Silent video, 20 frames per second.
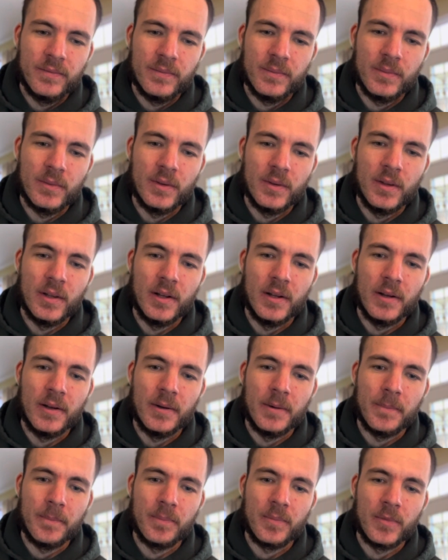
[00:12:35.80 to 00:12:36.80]

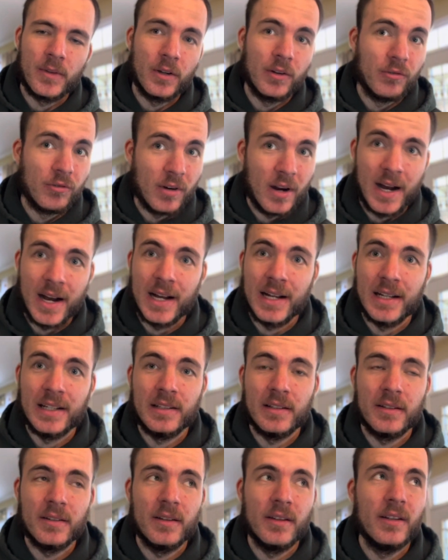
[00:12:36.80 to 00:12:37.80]
the
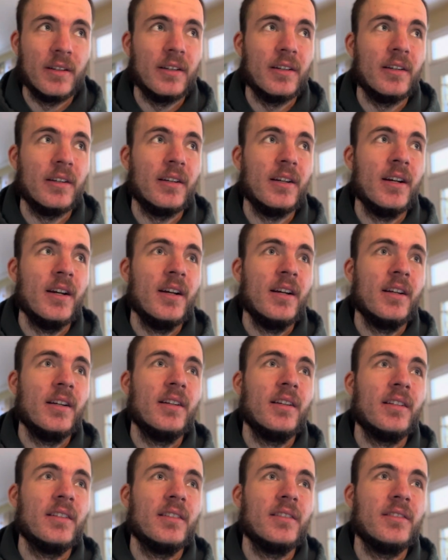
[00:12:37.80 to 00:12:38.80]
grind, the
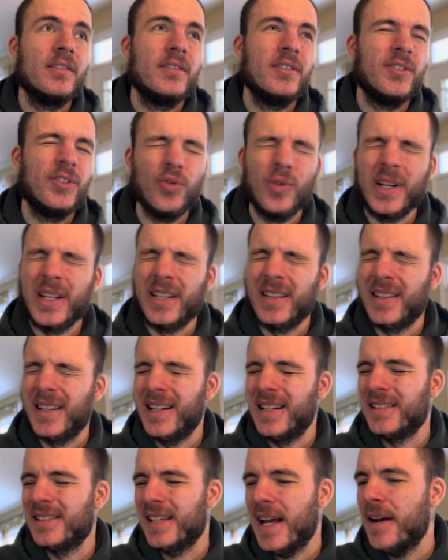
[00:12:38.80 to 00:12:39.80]
doing
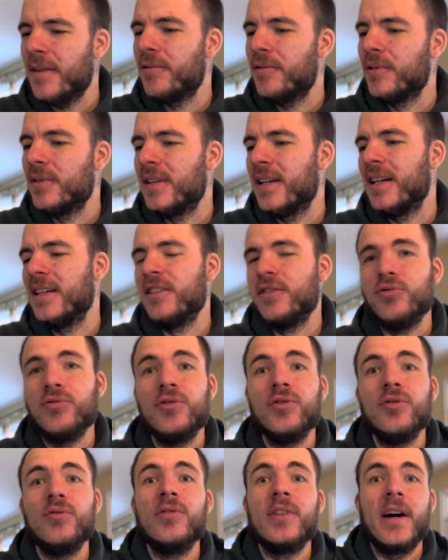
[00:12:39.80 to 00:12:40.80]
things every day you
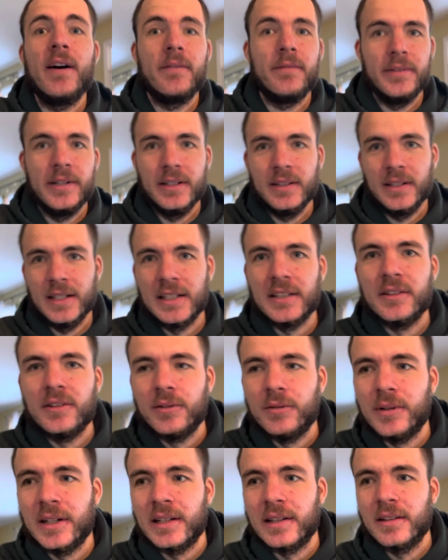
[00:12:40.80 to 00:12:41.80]
do not feel like
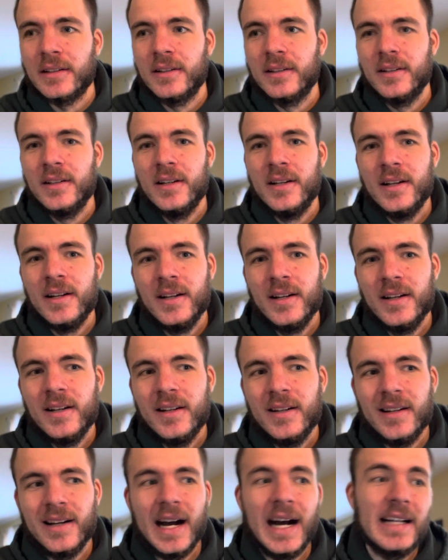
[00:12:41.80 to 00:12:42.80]
doing.
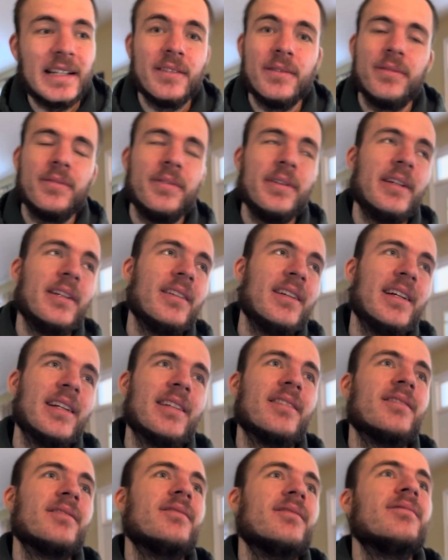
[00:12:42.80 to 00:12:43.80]
I didn't feel like,
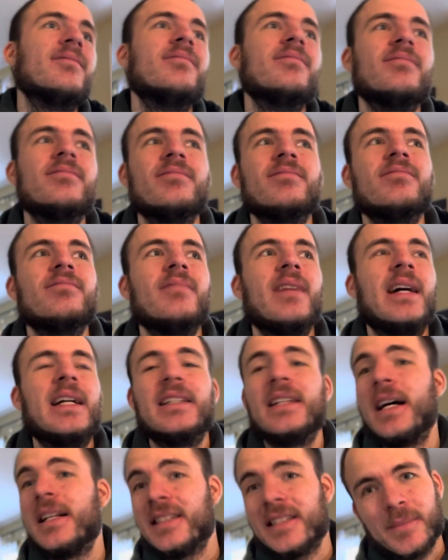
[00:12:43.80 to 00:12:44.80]
I
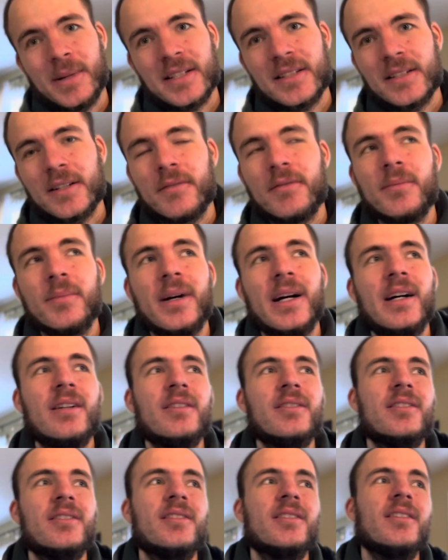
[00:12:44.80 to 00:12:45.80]
did my 7
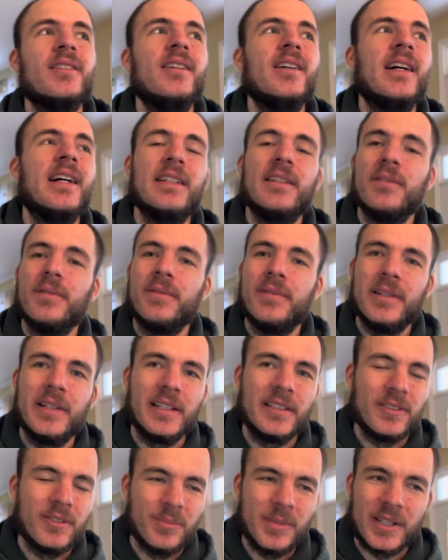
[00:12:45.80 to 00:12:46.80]
miles. I didn't feel like
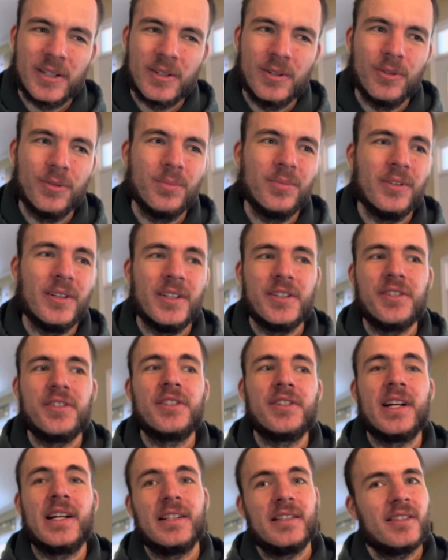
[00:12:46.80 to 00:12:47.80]
doing my cold plunge.
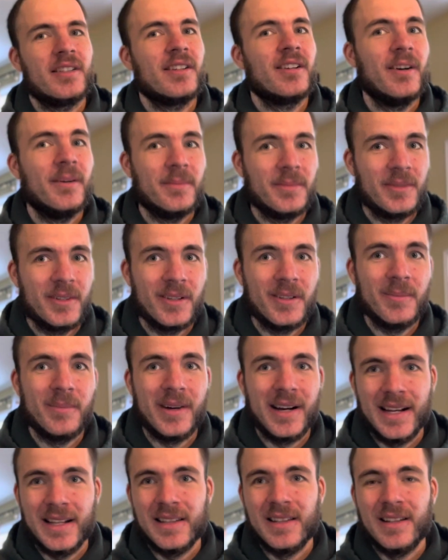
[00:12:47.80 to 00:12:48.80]
I succumbed to the
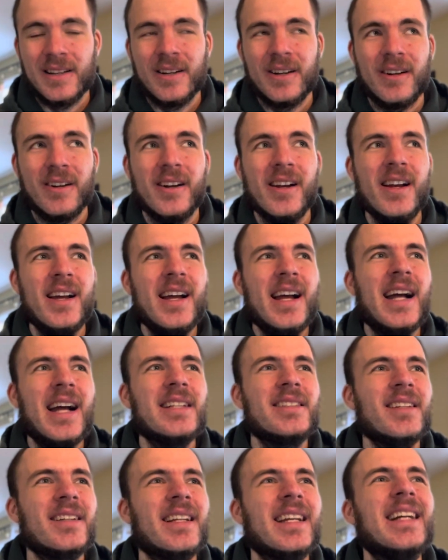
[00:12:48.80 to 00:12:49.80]
mind there.
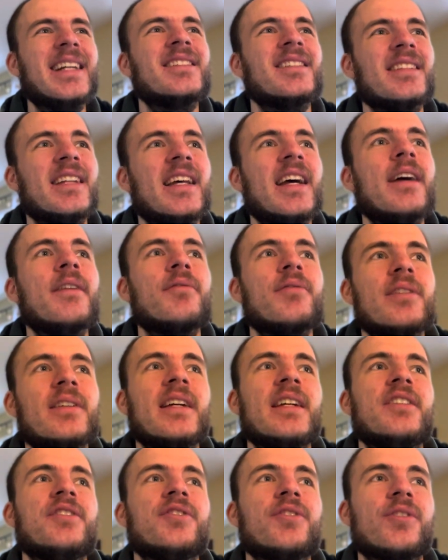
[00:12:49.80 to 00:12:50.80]
It's it's an
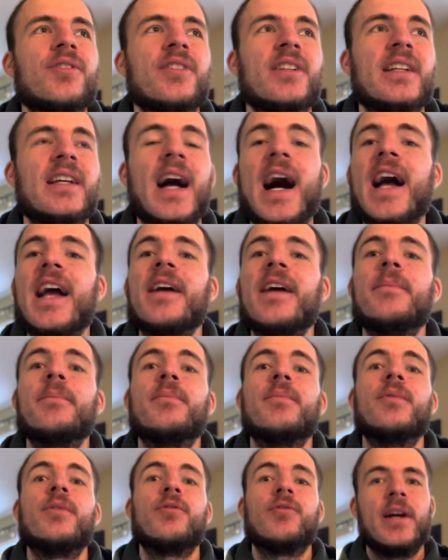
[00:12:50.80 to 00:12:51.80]
everyday journey. I
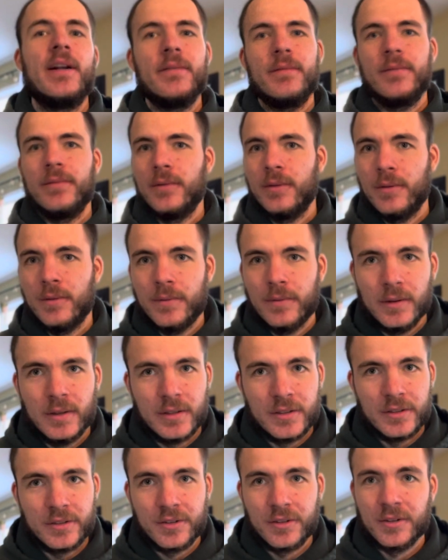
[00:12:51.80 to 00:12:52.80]
am grateful for
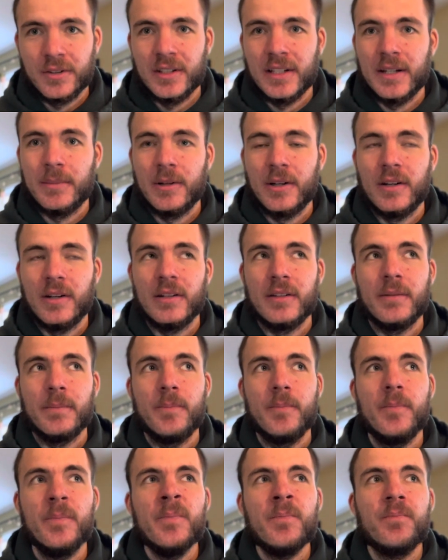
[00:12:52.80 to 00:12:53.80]
this journey I'm on.
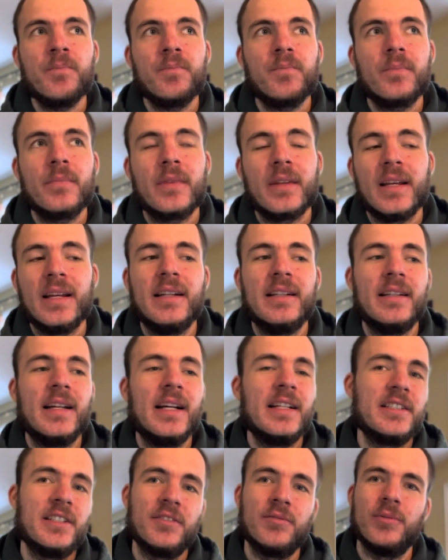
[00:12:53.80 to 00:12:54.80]
And I
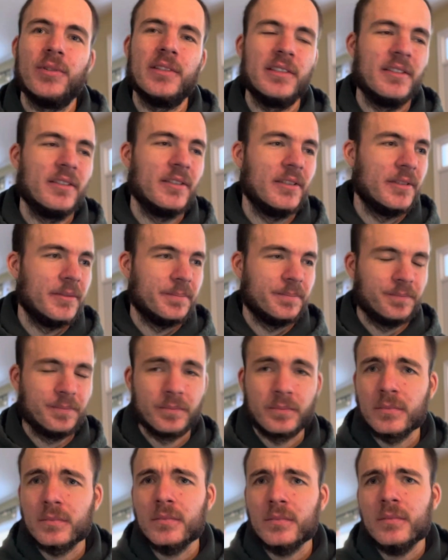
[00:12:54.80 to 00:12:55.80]
just wanted to
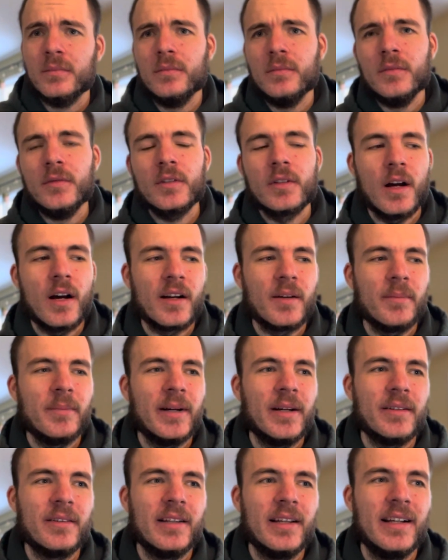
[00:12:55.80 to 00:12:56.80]
talk
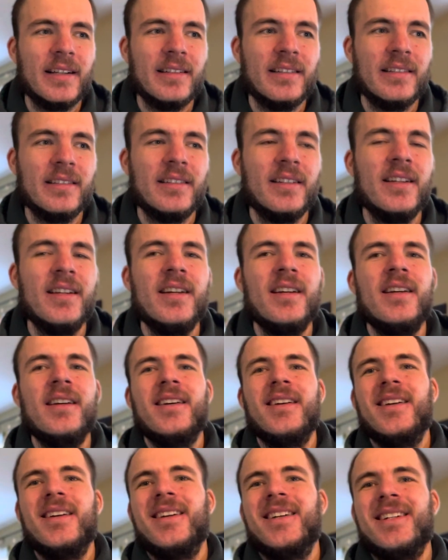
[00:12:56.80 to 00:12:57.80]
about that.
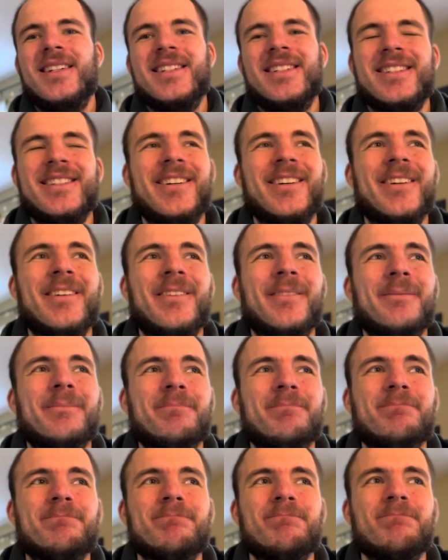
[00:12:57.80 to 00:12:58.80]
And
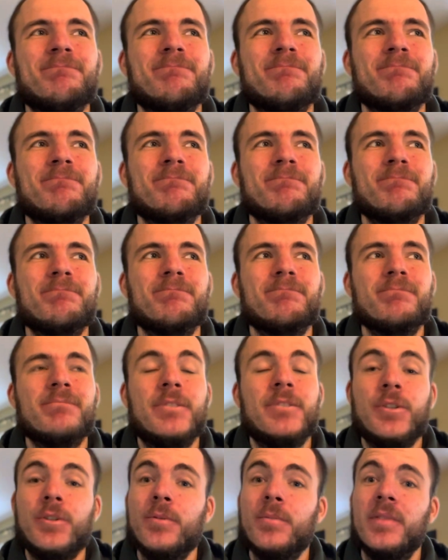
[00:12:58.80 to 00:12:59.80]

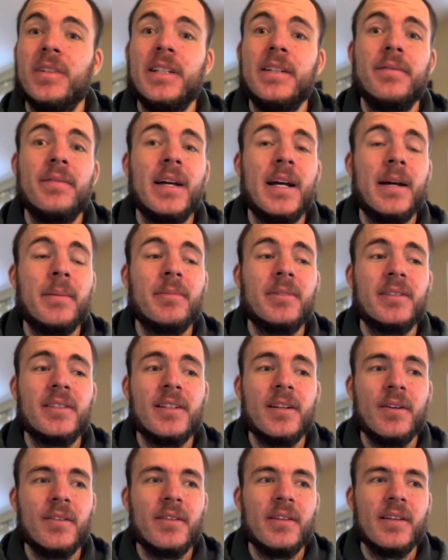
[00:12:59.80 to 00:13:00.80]
do you believe fapping's
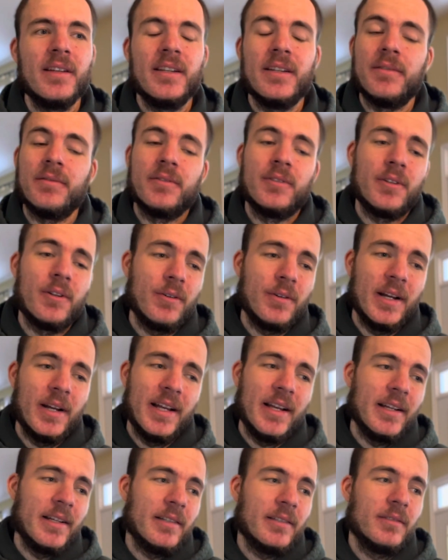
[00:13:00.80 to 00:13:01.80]
healthy? If so,
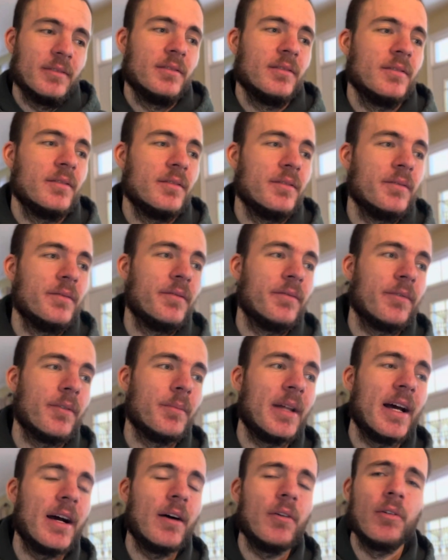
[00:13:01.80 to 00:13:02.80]
hey, from
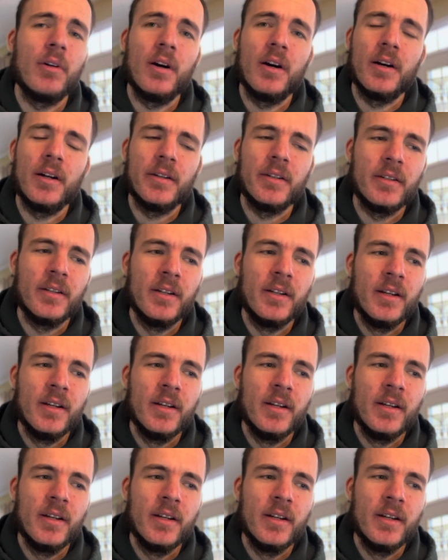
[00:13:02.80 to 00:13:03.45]
now on,